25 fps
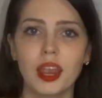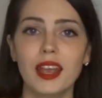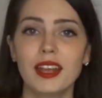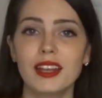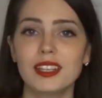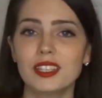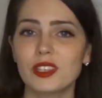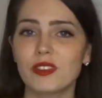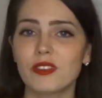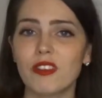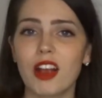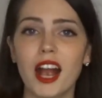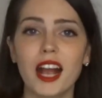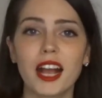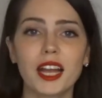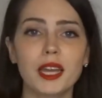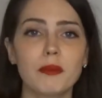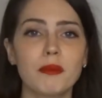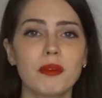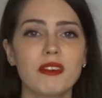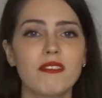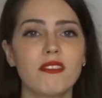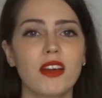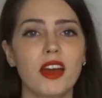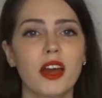Syrah can
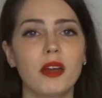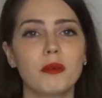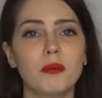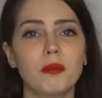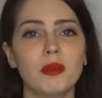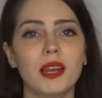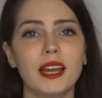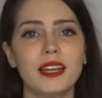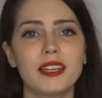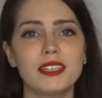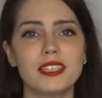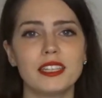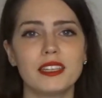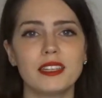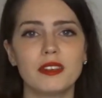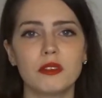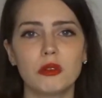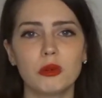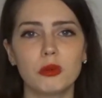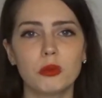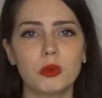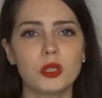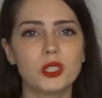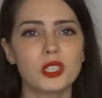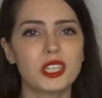be found planted in
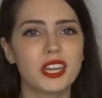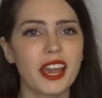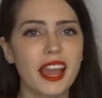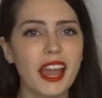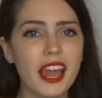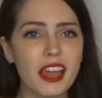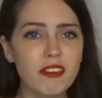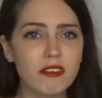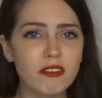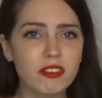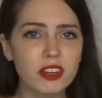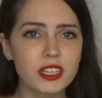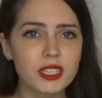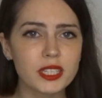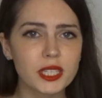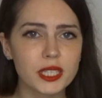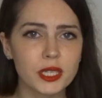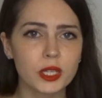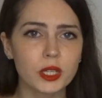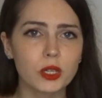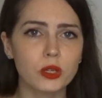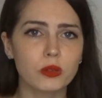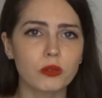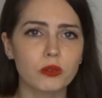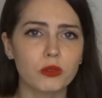almost every
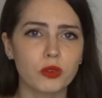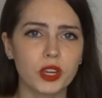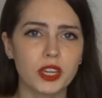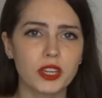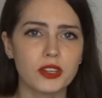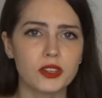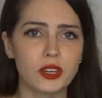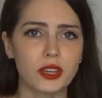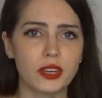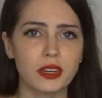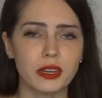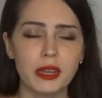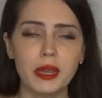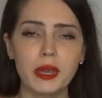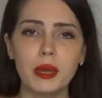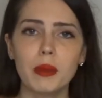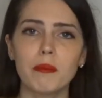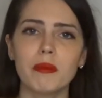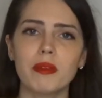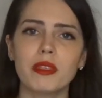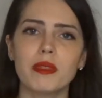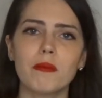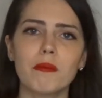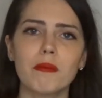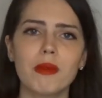single region,
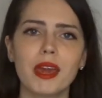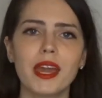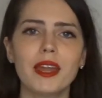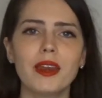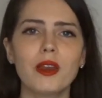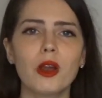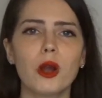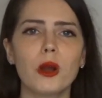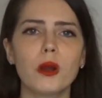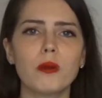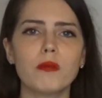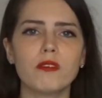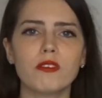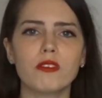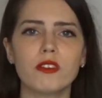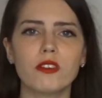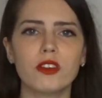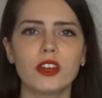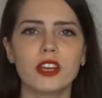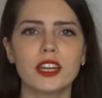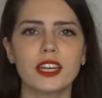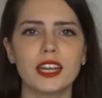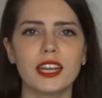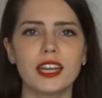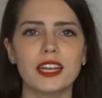but the main home for
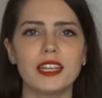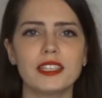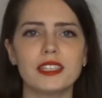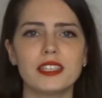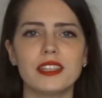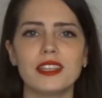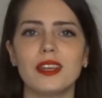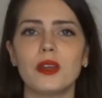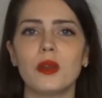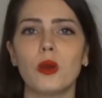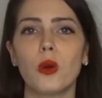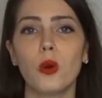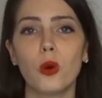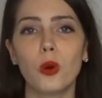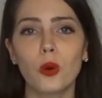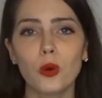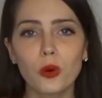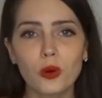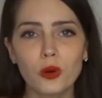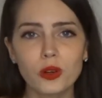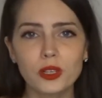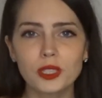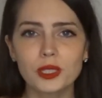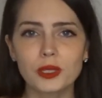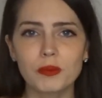it is the
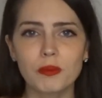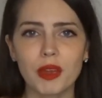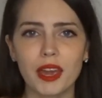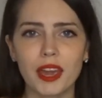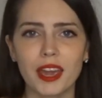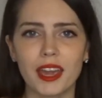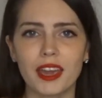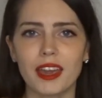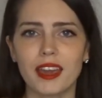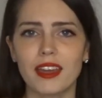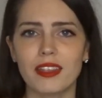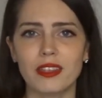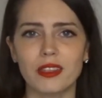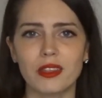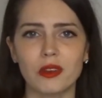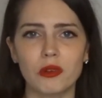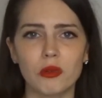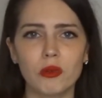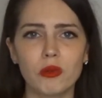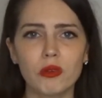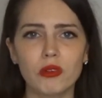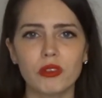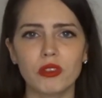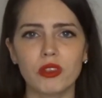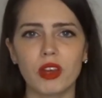Hawke's Bay in the
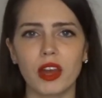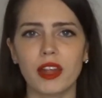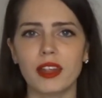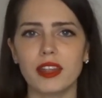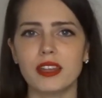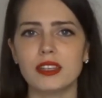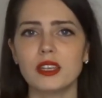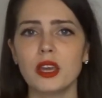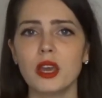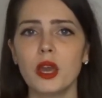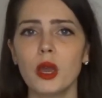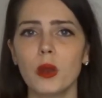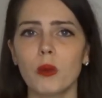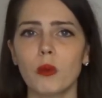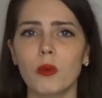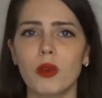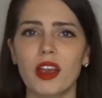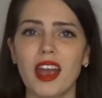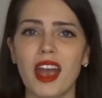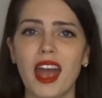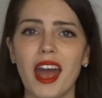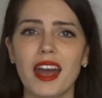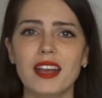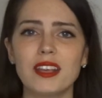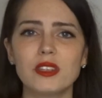North Island, where
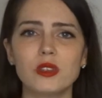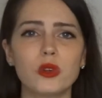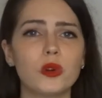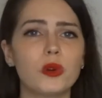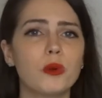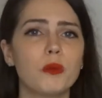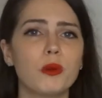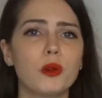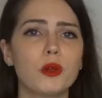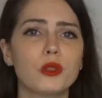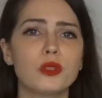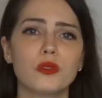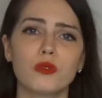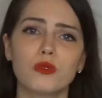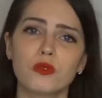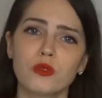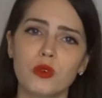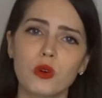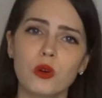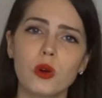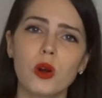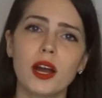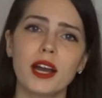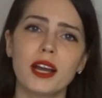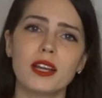it has almost
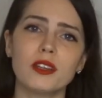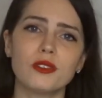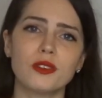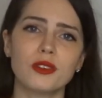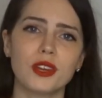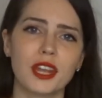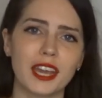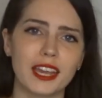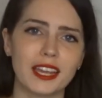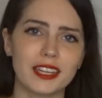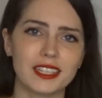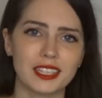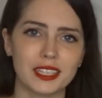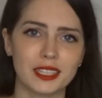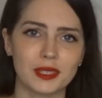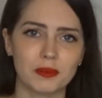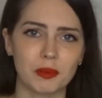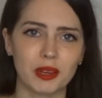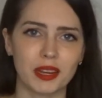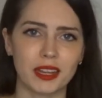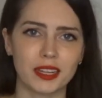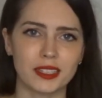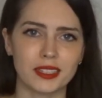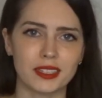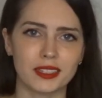four hundred hectares
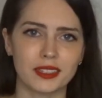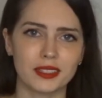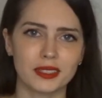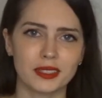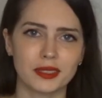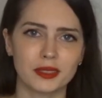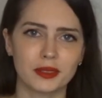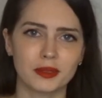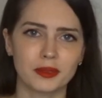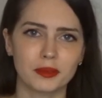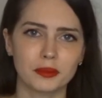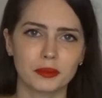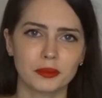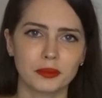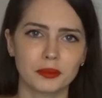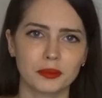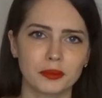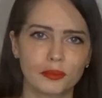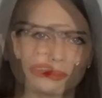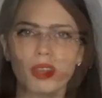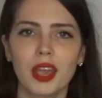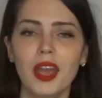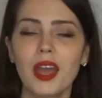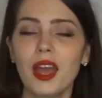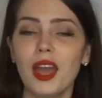planted.
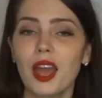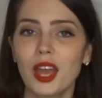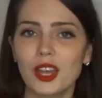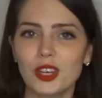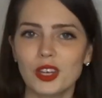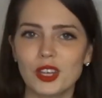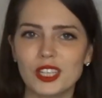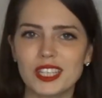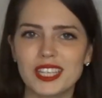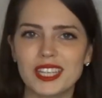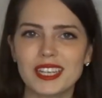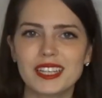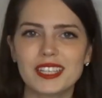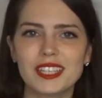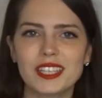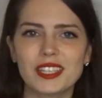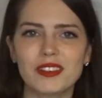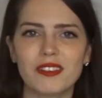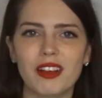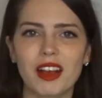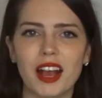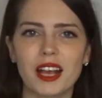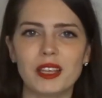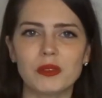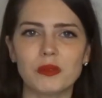New Zealand
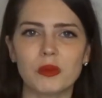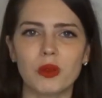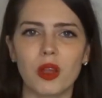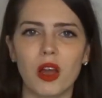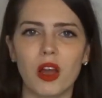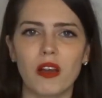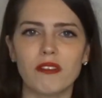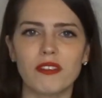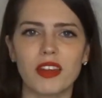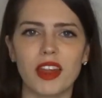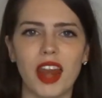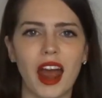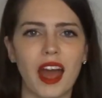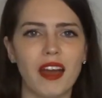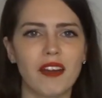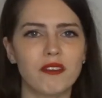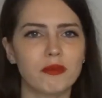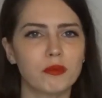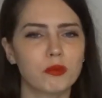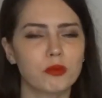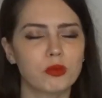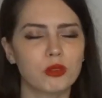Syrahs will often have